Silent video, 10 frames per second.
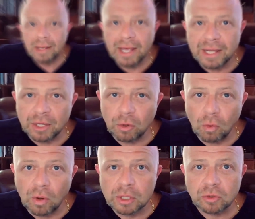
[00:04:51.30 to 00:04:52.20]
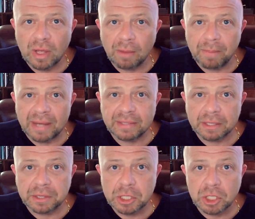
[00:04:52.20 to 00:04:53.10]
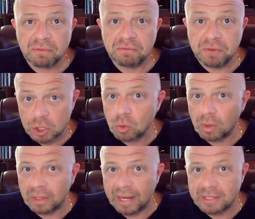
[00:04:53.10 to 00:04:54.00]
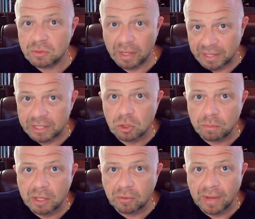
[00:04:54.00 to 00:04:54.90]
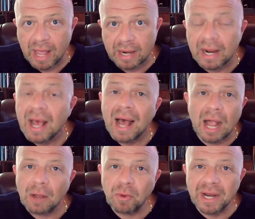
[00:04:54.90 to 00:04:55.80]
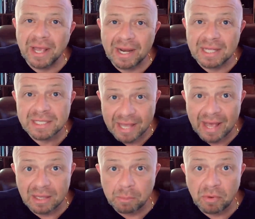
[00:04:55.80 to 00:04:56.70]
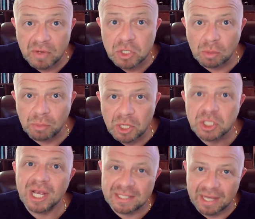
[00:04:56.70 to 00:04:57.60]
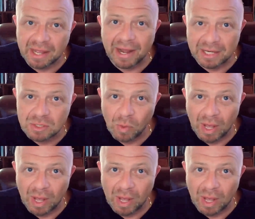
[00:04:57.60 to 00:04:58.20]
And in order to help my technician visualize what needs to be created, I went ahead and scanned the provisional bridge as a guide as